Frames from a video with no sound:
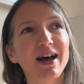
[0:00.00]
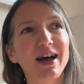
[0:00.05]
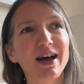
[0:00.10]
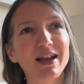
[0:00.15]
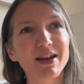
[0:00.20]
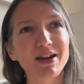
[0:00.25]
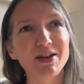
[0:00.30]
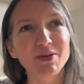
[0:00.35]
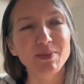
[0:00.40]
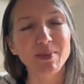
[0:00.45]

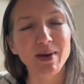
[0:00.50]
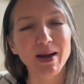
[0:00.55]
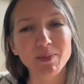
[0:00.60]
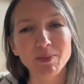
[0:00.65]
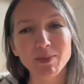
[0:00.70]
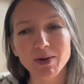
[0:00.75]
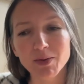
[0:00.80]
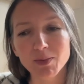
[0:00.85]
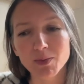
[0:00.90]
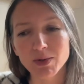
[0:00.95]
And I
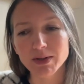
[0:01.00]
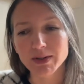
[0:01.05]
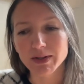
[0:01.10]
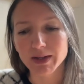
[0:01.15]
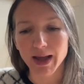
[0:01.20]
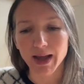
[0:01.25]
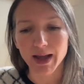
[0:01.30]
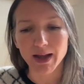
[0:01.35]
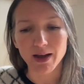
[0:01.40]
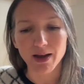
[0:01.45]
remember one
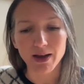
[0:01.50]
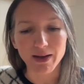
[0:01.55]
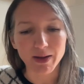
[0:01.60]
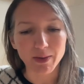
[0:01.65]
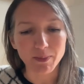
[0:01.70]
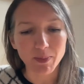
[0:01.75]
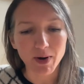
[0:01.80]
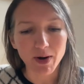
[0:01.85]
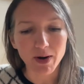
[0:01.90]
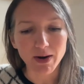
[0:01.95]
day I
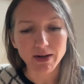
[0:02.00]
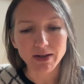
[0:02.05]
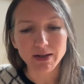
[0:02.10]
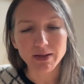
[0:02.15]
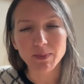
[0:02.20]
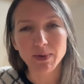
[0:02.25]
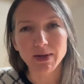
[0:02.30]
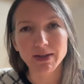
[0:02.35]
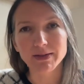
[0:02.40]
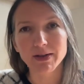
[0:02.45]
had
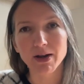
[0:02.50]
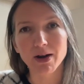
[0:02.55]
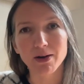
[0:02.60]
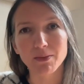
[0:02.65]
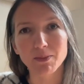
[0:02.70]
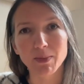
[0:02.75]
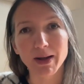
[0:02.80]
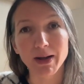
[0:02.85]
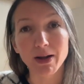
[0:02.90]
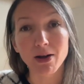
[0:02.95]
parked
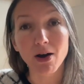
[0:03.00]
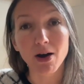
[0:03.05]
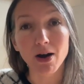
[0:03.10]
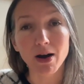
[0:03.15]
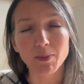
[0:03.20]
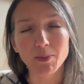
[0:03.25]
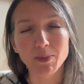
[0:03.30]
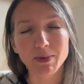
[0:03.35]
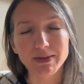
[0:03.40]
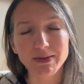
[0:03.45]
my
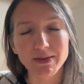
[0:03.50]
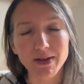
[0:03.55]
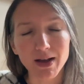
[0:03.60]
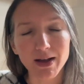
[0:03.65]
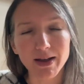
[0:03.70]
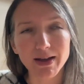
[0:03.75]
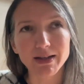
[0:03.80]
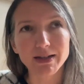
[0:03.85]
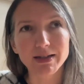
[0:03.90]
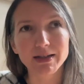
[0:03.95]
car
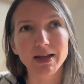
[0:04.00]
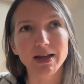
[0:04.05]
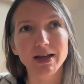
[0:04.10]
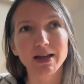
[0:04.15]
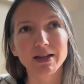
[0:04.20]
beside